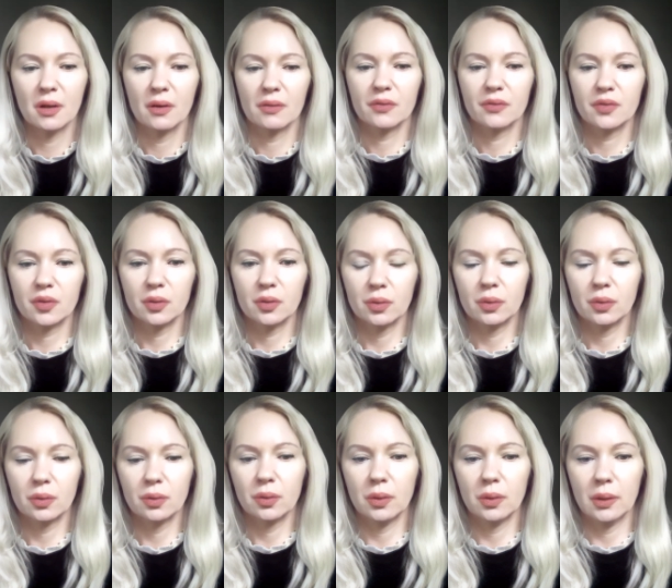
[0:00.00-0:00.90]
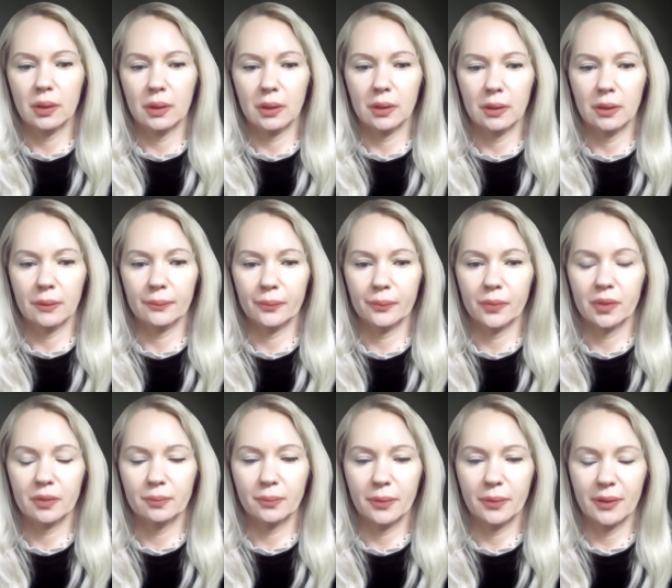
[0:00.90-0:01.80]
So... Um,
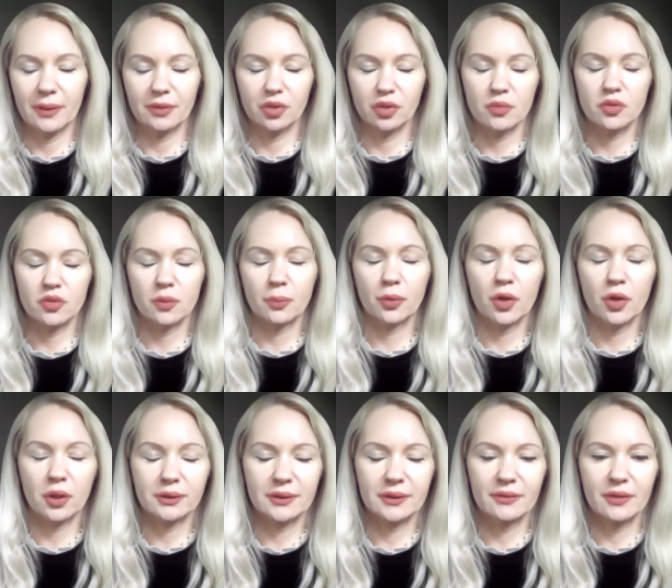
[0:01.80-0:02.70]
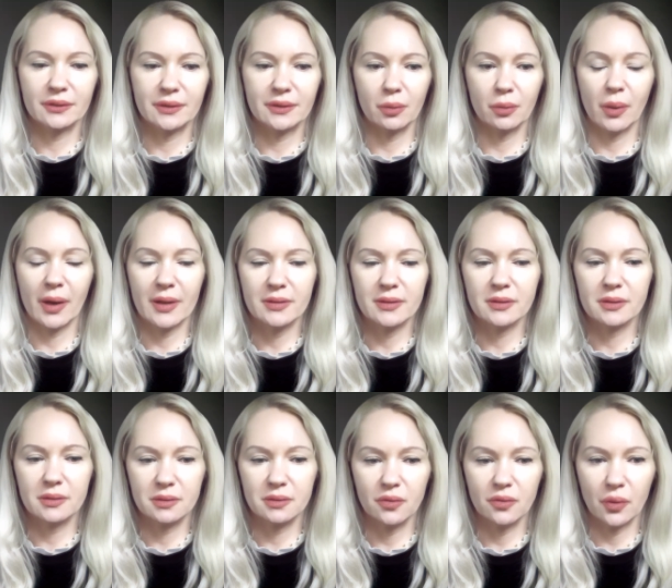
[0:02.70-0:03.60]
in terms of productivity-wise,
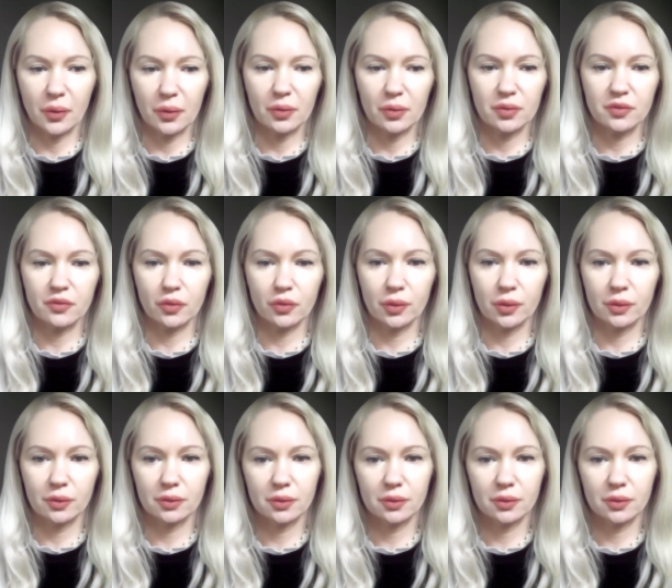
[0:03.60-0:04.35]
is very useful.